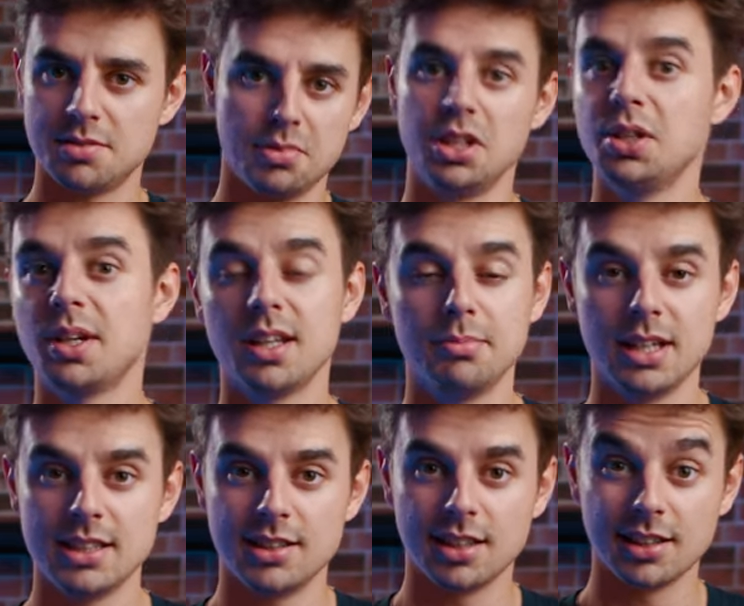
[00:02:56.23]
but you can
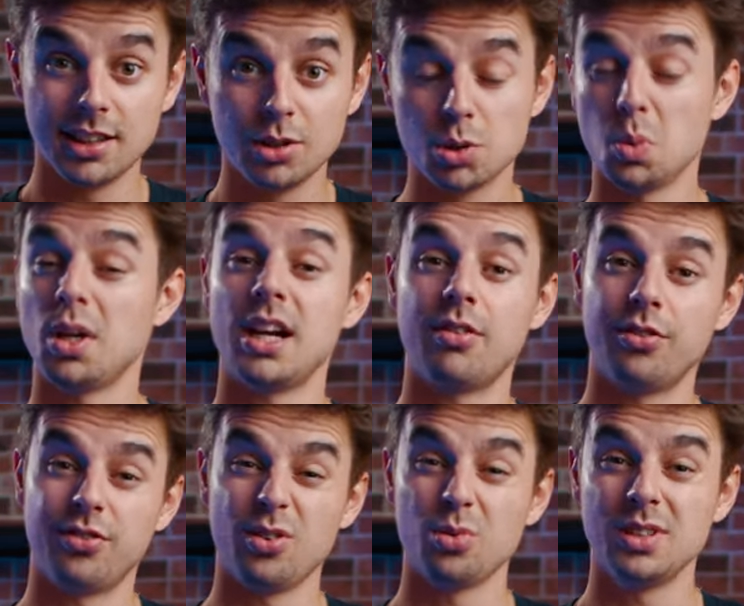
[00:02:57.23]
basically use whatever
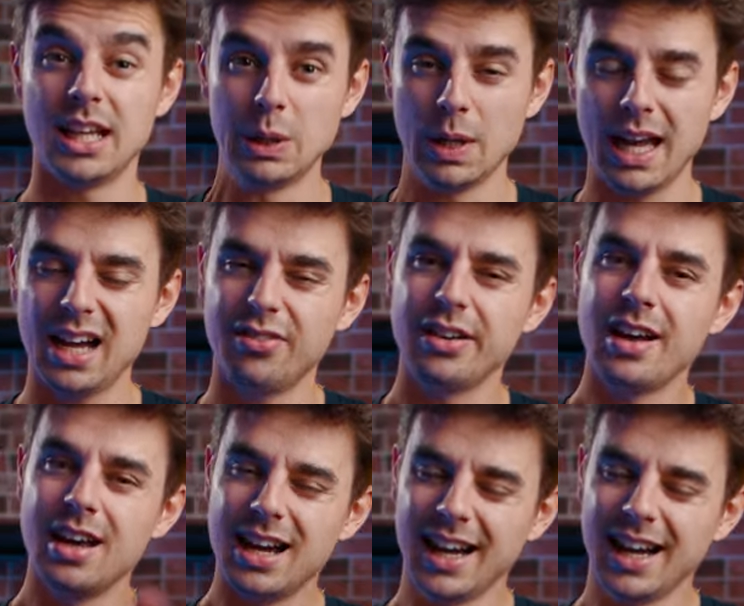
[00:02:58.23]
phone that you have.